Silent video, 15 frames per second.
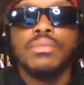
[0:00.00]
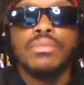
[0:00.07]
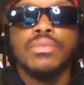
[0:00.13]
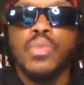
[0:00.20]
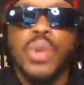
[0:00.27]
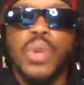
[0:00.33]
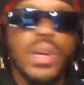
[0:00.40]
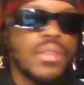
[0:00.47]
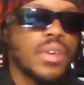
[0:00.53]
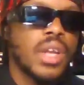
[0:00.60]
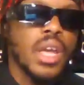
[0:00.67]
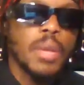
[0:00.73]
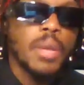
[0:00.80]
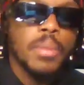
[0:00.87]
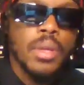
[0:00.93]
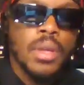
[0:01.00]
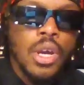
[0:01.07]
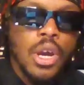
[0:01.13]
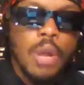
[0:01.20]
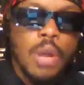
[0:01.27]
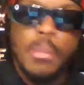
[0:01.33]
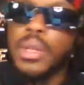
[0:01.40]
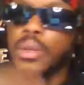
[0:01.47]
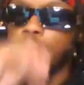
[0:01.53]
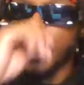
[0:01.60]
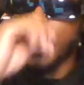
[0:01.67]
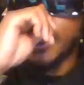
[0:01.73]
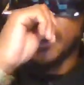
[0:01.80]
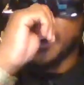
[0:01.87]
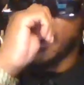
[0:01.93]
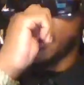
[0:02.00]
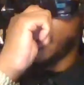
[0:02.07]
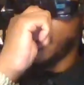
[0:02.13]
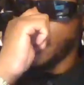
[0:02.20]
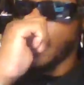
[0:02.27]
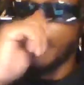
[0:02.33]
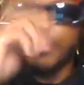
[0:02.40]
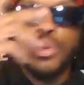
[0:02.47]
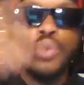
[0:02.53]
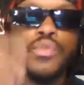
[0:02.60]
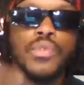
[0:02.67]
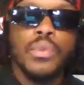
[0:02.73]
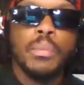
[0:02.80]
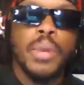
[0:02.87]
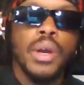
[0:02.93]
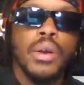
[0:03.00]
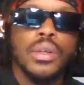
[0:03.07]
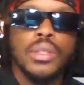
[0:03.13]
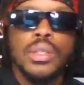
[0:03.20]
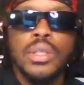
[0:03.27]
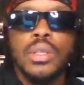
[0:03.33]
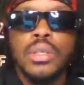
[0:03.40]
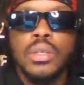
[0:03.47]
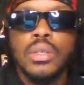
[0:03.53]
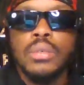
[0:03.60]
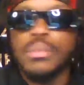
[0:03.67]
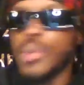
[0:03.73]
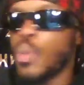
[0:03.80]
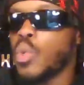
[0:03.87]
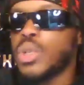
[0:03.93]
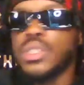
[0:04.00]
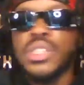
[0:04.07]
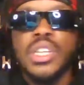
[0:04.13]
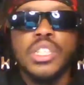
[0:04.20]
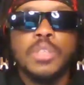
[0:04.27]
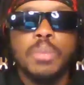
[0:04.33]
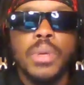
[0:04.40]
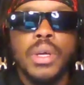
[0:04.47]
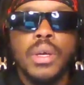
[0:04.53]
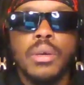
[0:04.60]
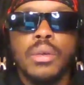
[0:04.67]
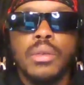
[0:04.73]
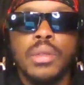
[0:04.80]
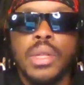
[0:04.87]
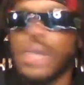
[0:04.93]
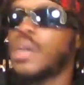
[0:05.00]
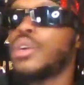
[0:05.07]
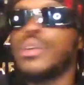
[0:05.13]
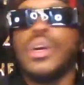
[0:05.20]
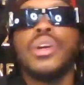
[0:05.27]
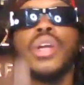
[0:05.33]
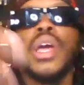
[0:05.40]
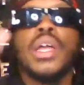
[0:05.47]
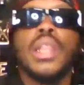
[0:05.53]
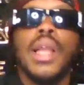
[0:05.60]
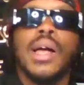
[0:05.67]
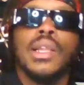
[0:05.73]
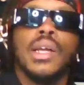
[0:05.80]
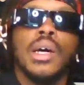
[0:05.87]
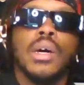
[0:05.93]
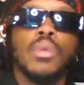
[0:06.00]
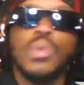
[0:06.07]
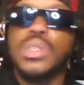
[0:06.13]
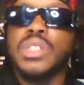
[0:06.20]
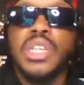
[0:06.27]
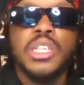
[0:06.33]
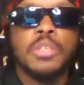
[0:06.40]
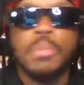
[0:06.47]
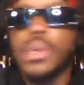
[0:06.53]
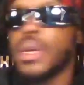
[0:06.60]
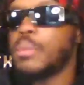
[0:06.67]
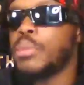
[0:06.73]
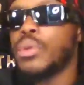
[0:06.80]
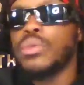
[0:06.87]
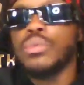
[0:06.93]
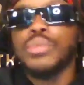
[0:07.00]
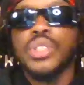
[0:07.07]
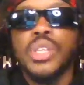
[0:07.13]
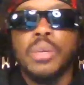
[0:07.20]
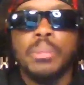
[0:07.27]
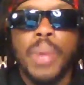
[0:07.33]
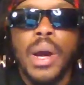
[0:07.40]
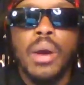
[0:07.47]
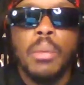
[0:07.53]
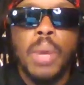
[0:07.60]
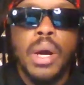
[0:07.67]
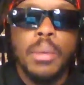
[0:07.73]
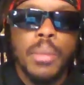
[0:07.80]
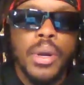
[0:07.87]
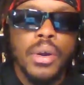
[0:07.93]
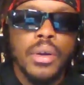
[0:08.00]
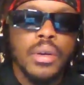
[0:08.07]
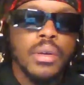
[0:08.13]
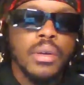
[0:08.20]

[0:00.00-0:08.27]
Whatever her name is. Carmelo Anthony and her had a beautiful marriage, but once they split, her name Lala. Once they split, boom, she empowered by America.